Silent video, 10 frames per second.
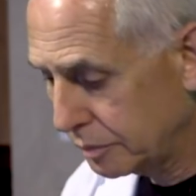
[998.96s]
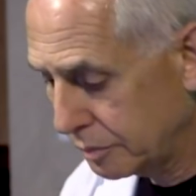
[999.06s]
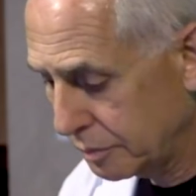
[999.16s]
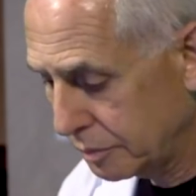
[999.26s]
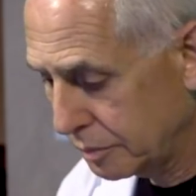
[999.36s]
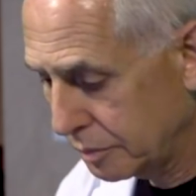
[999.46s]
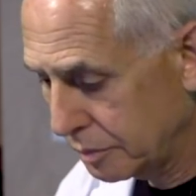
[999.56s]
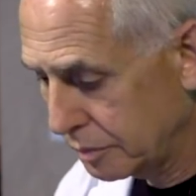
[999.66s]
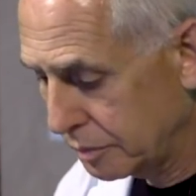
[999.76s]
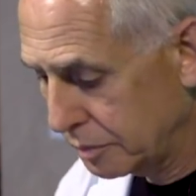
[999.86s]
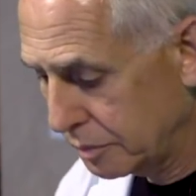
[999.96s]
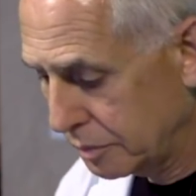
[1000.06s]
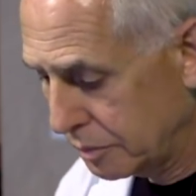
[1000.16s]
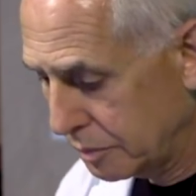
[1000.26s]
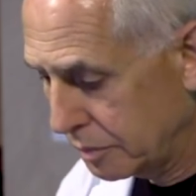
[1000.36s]

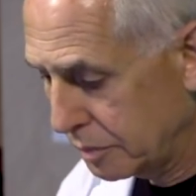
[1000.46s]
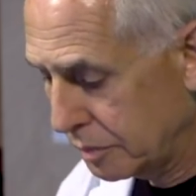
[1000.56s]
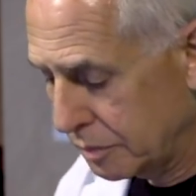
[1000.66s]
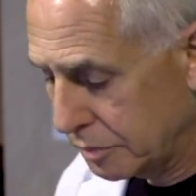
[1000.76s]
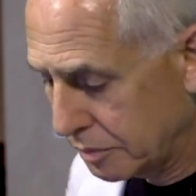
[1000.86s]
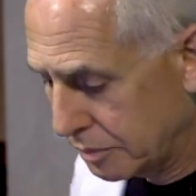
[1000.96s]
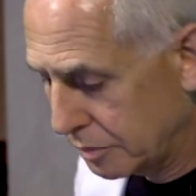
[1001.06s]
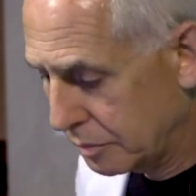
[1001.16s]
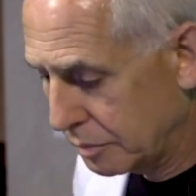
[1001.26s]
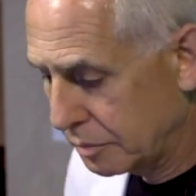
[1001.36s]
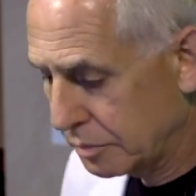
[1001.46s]
(silent)